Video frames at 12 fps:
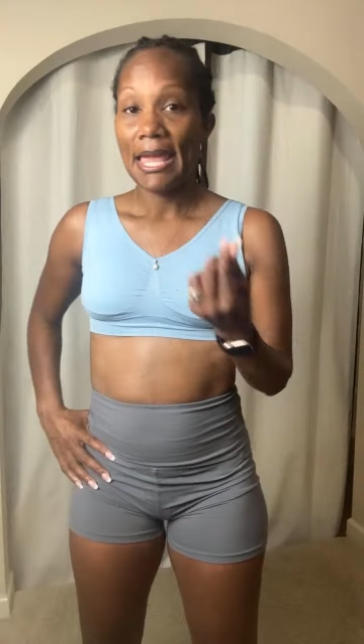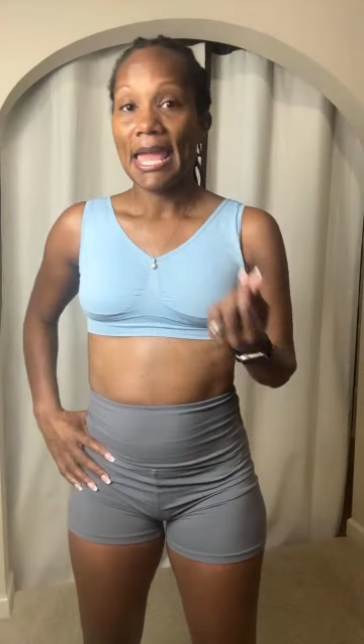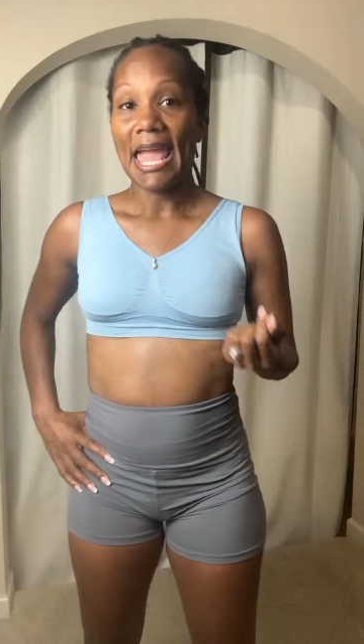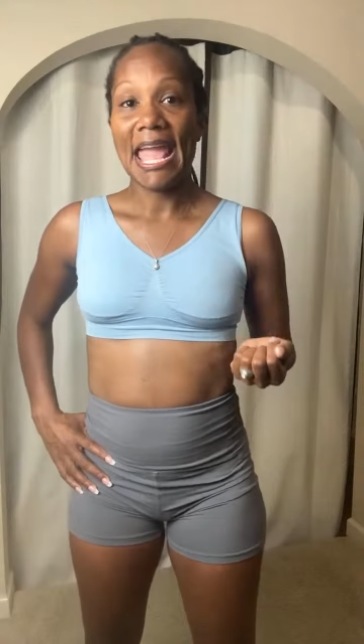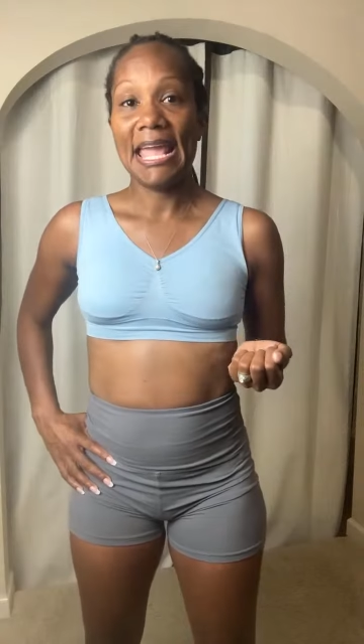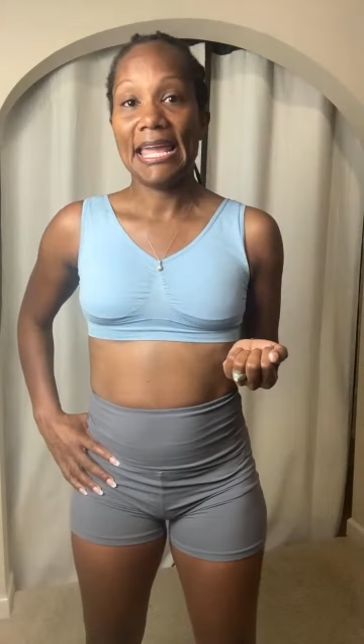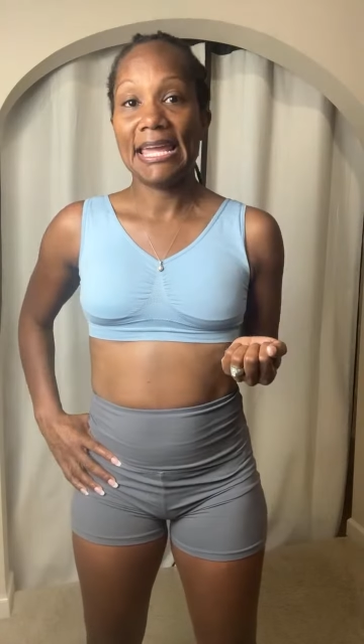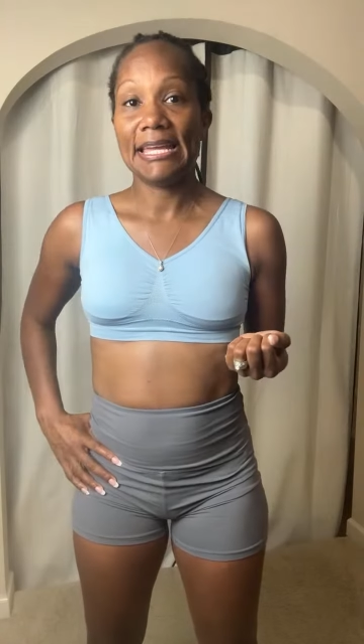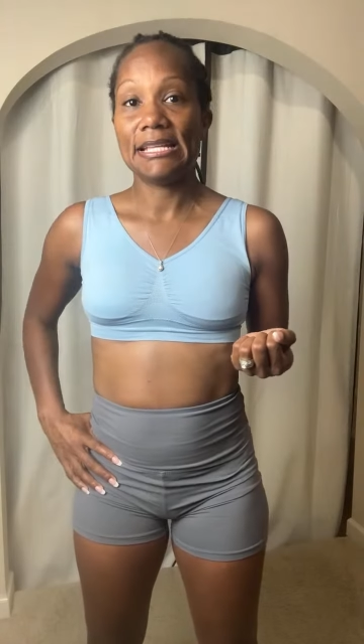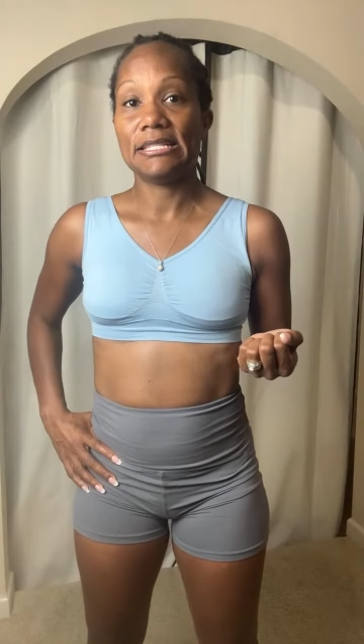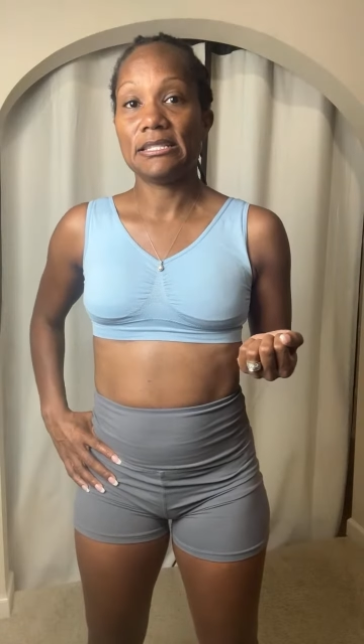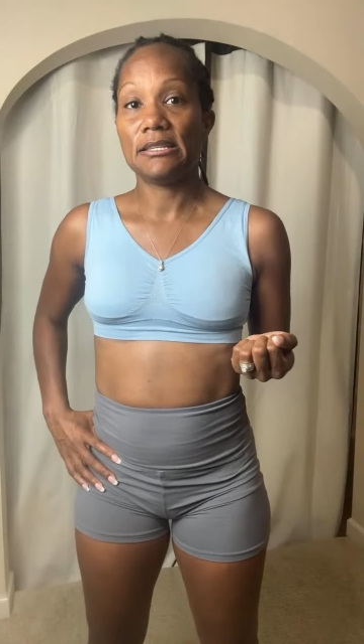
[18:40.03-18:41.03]

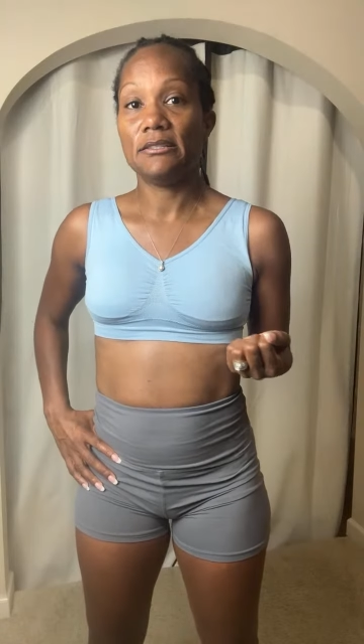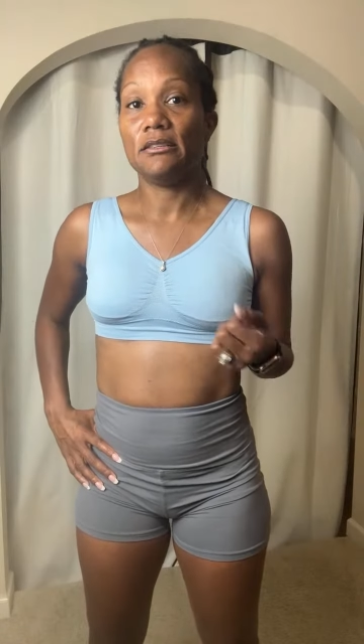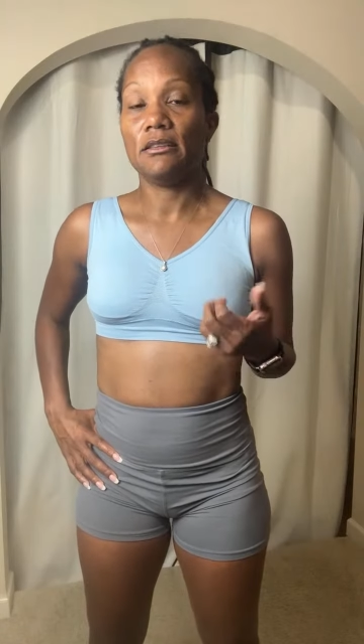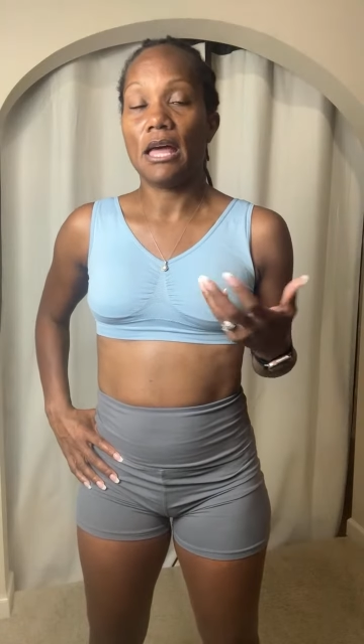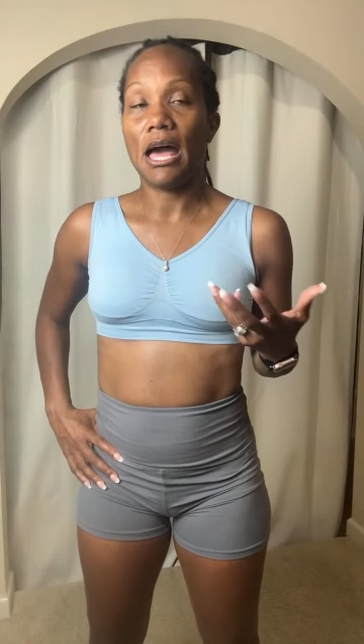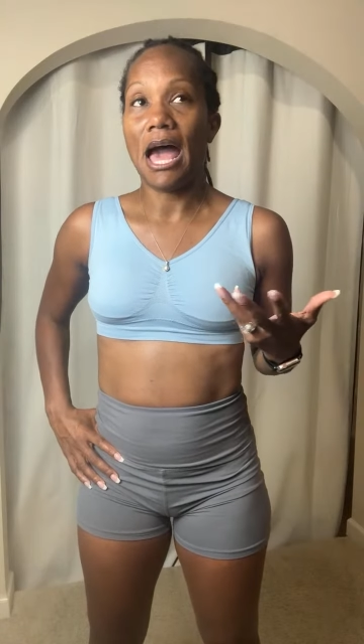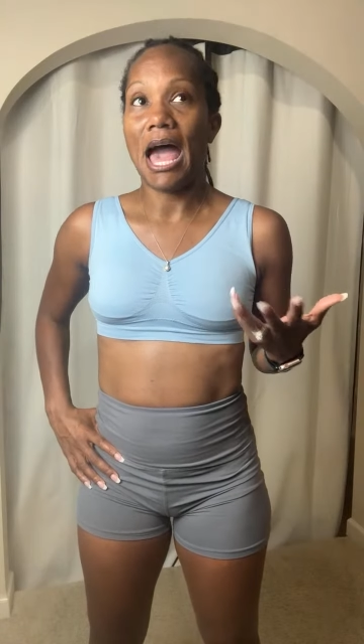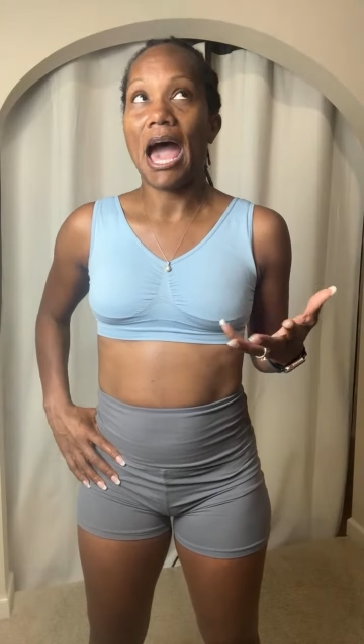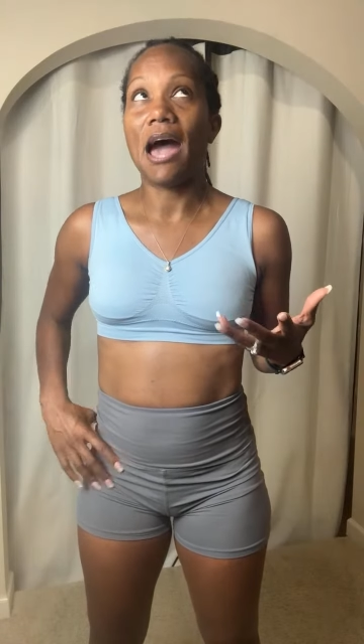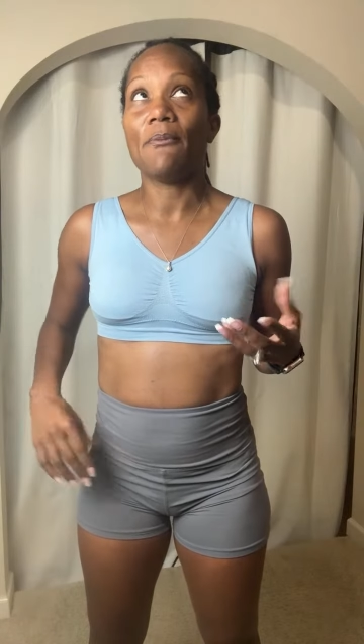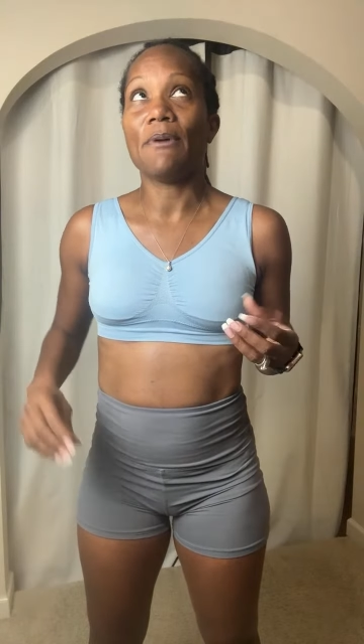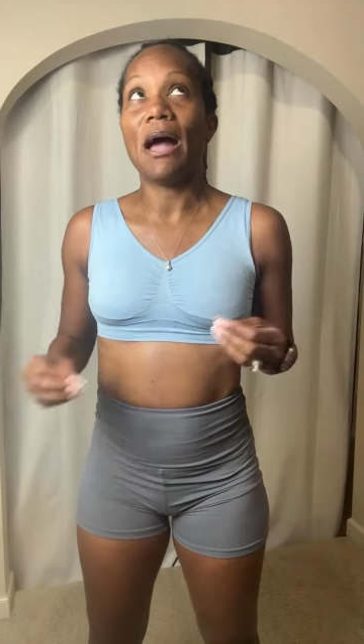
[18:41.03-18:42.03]
And
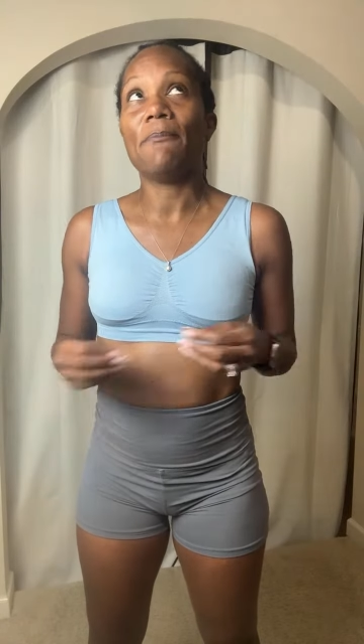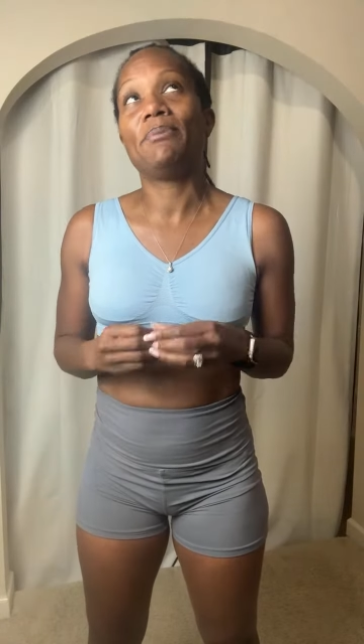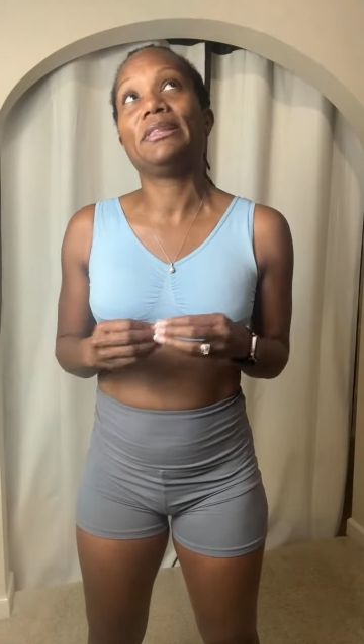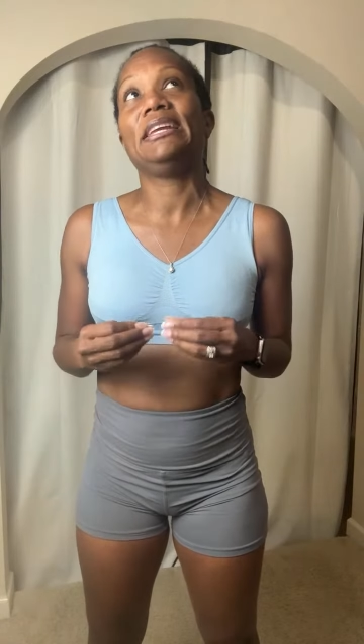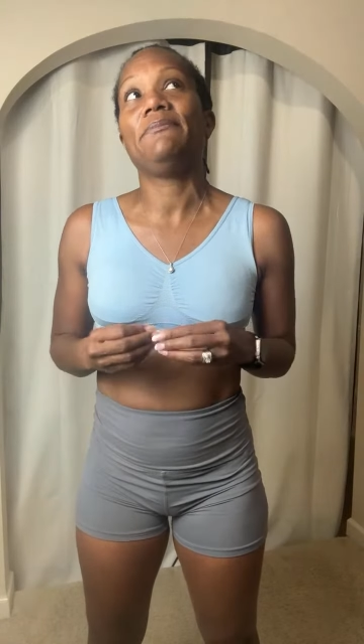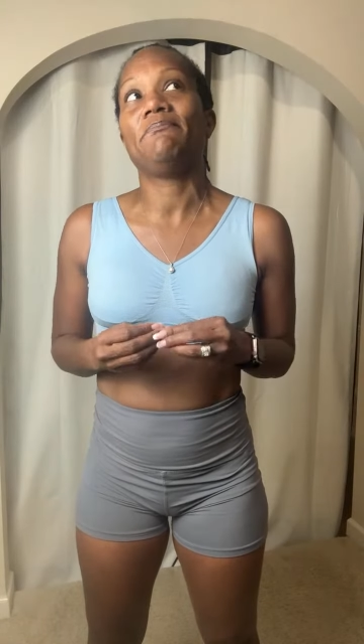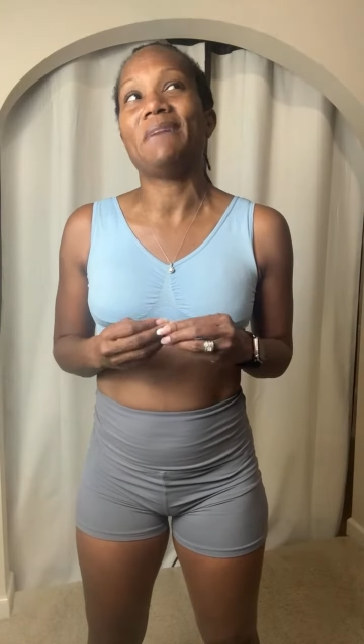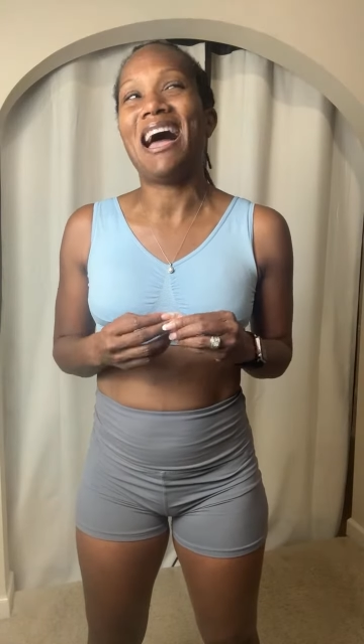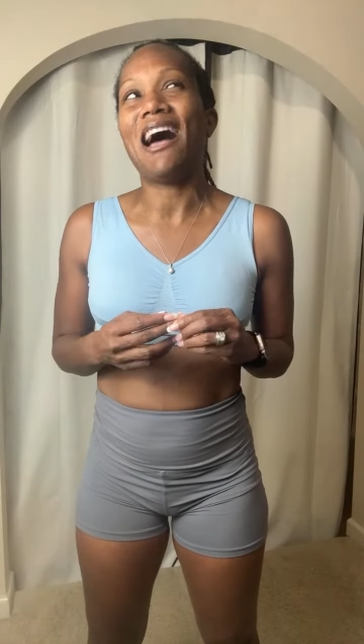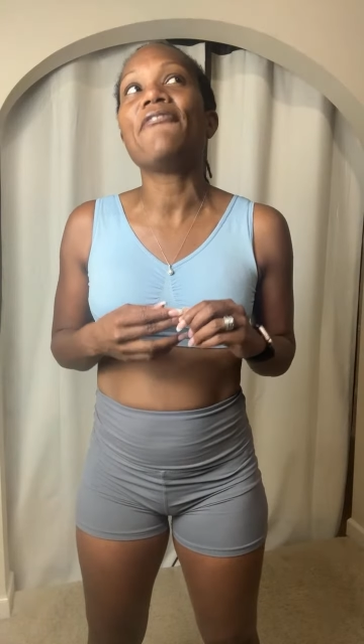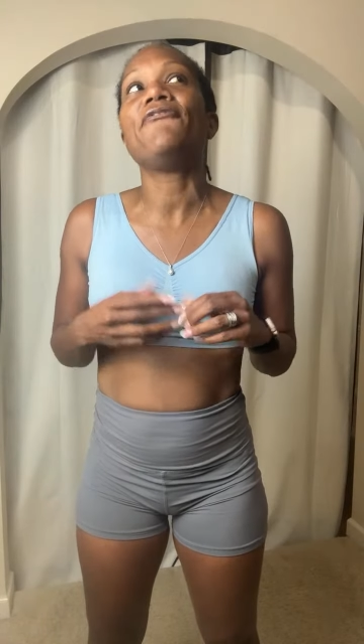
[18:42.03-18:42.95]
I